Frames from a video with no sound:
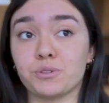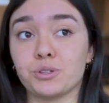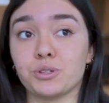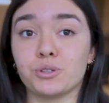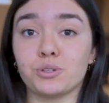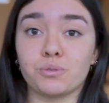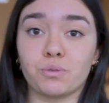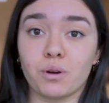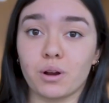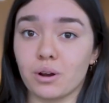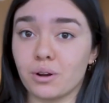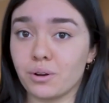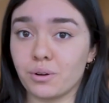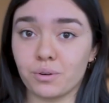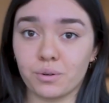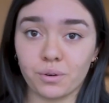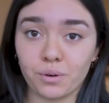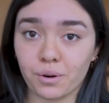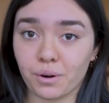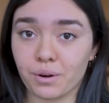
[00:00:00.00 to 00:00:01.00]
to
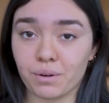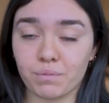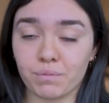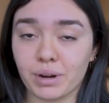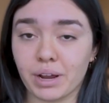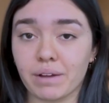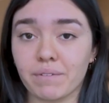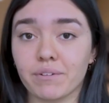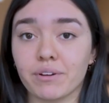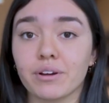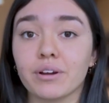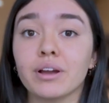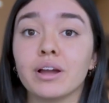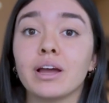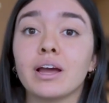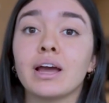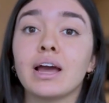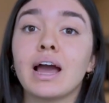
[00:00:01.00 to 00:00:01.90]
Toronto or whatever,